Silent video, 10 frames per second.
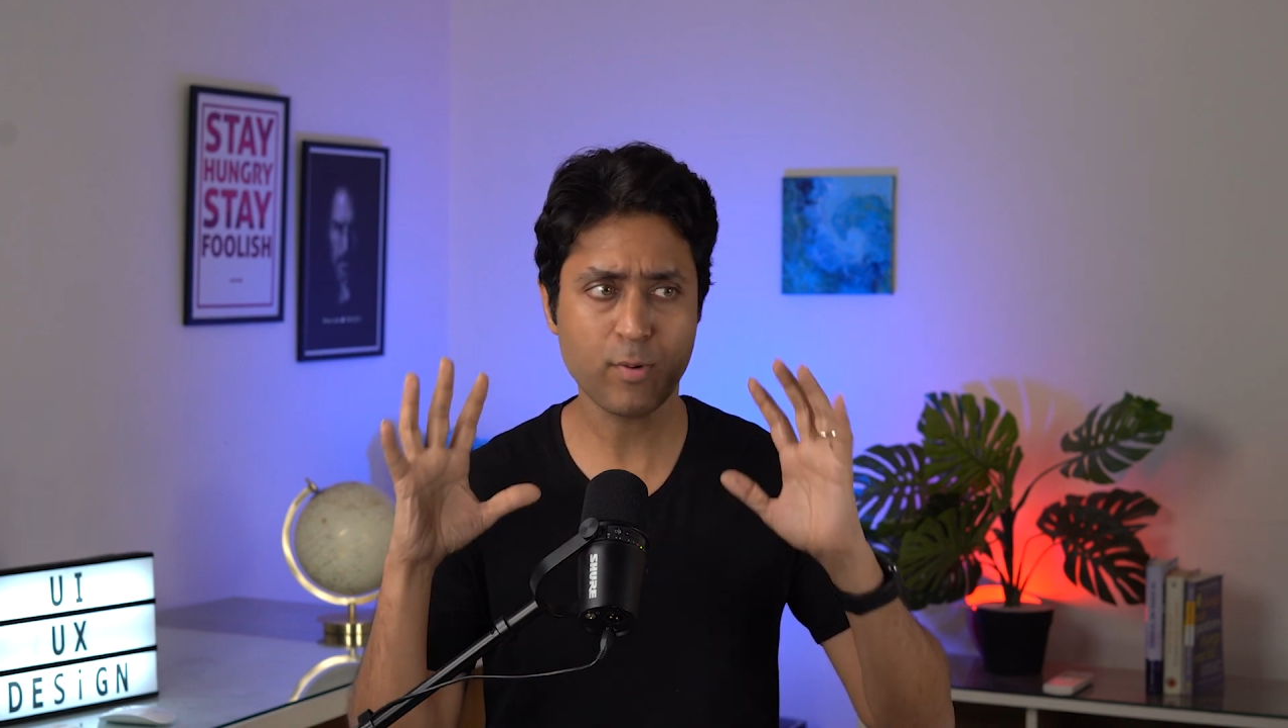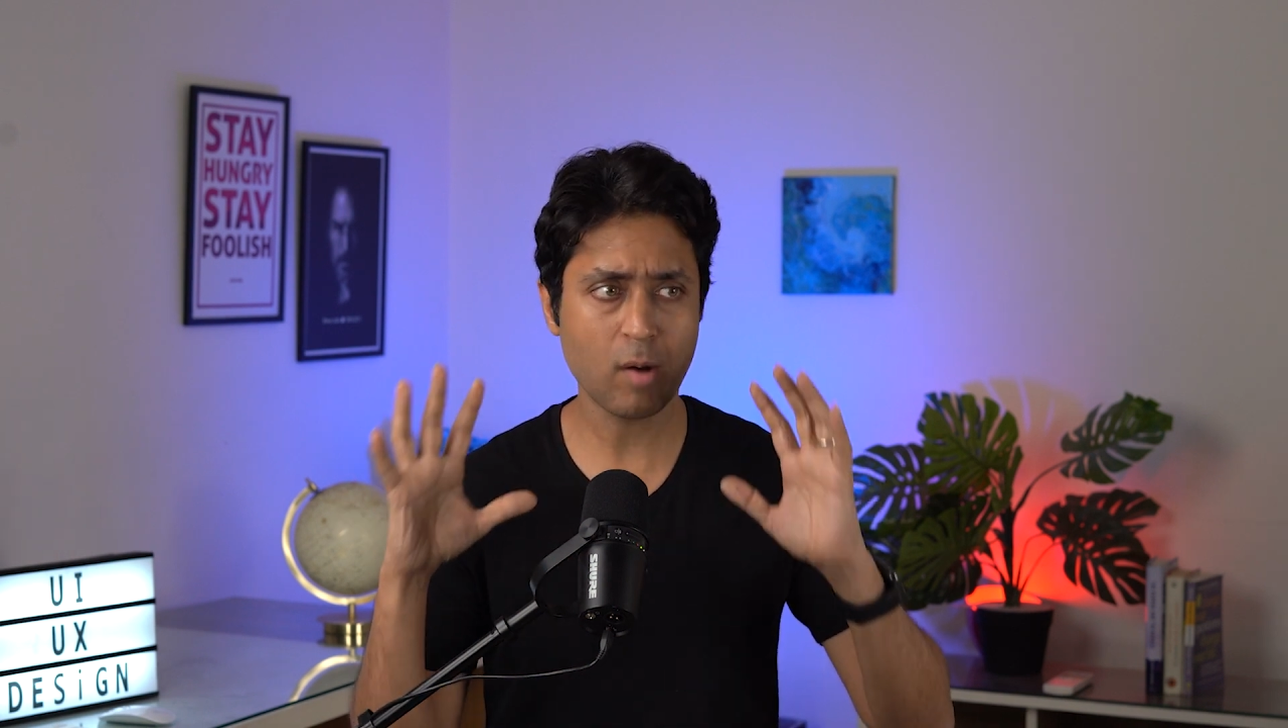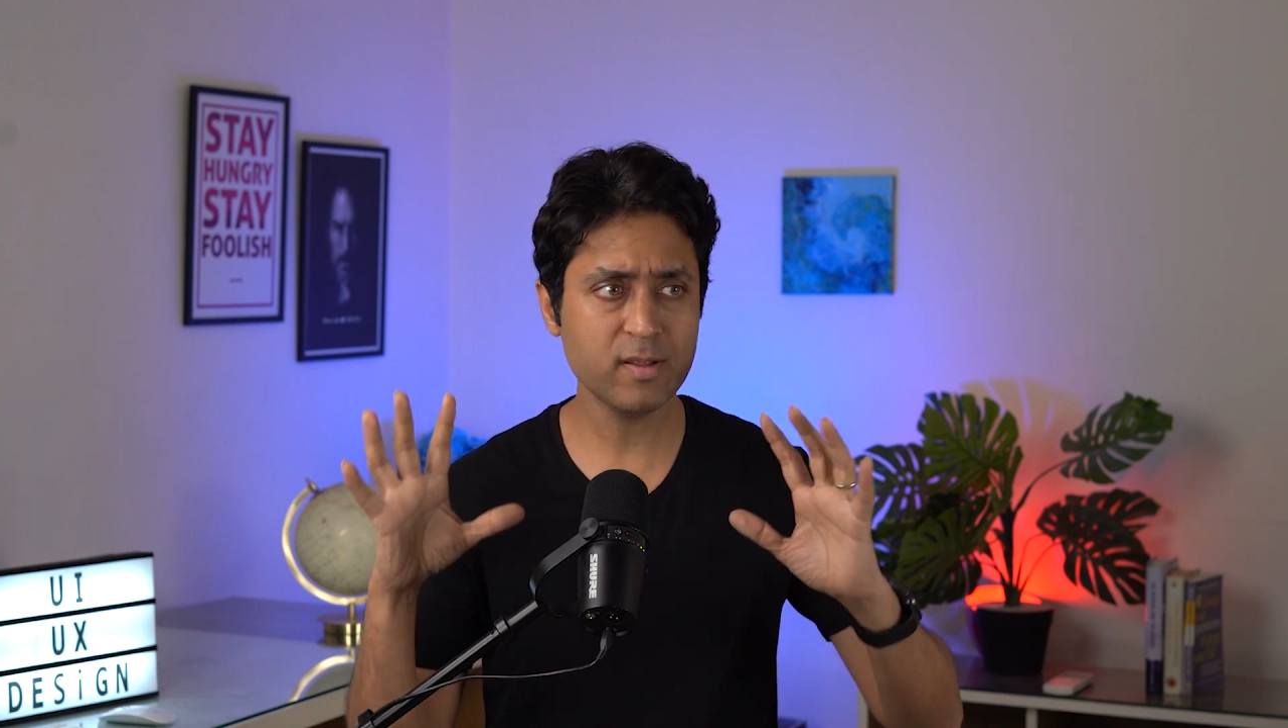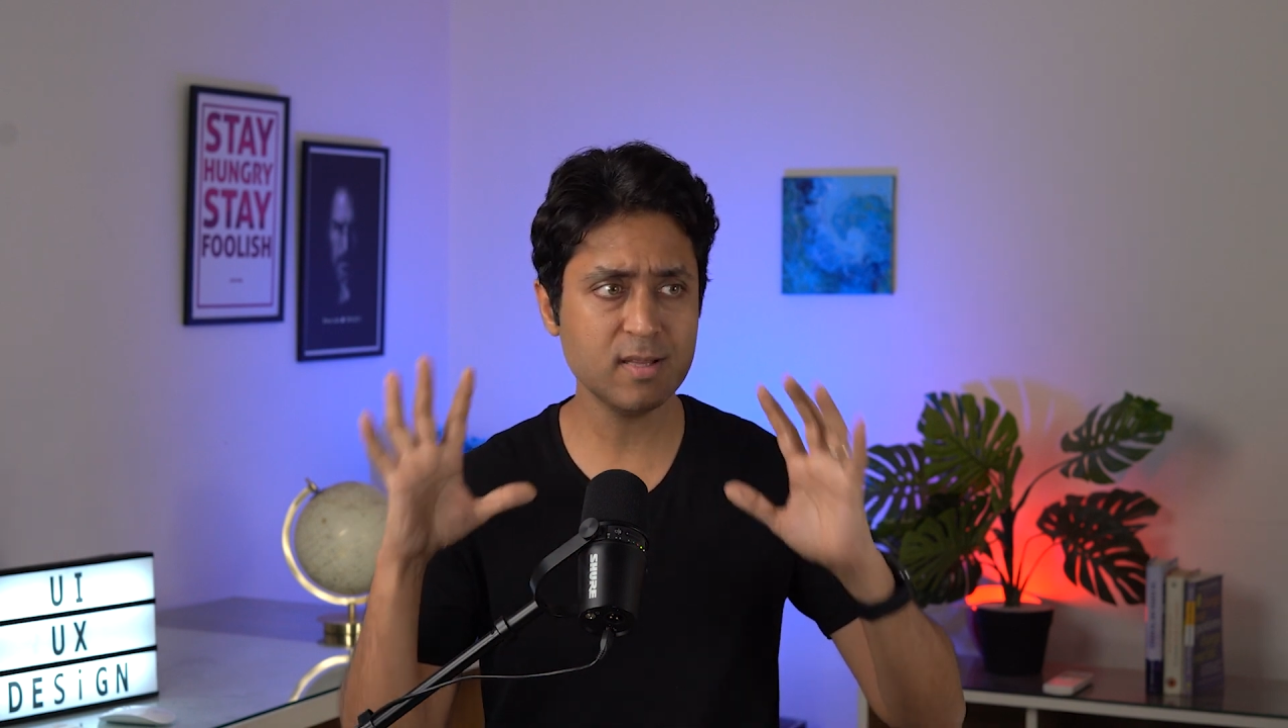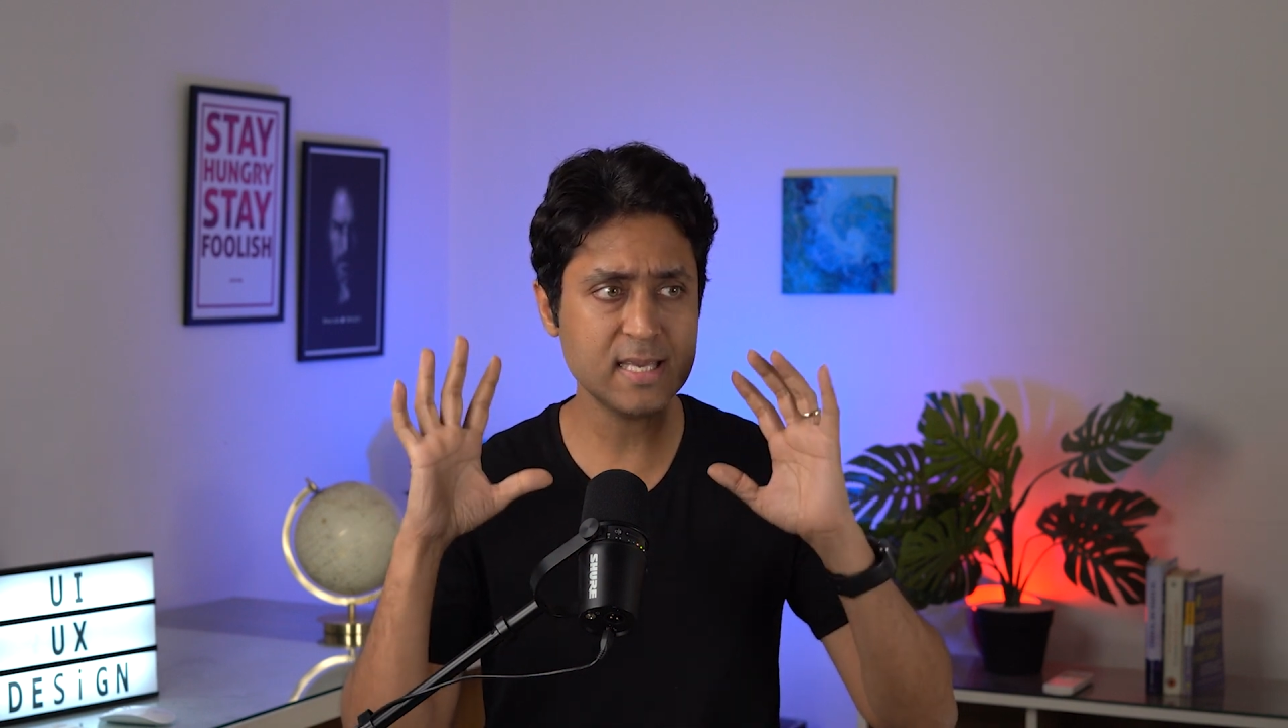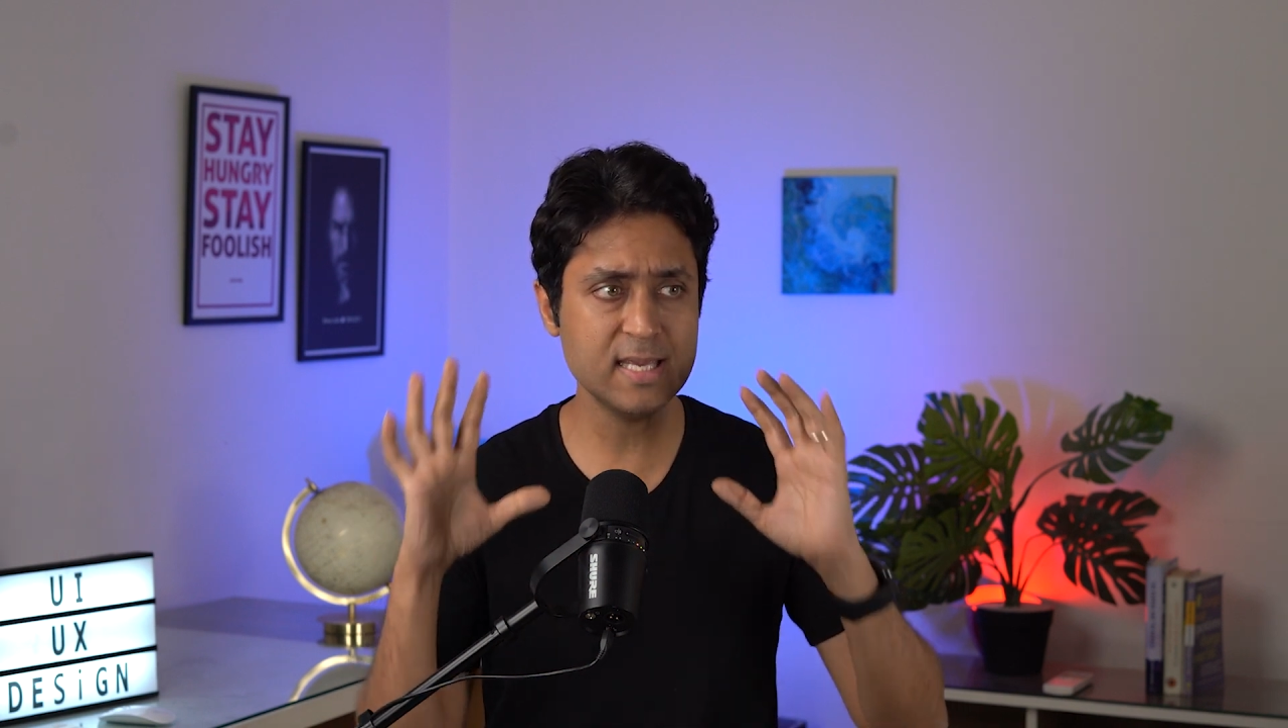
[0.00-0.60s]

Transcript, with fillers: probably the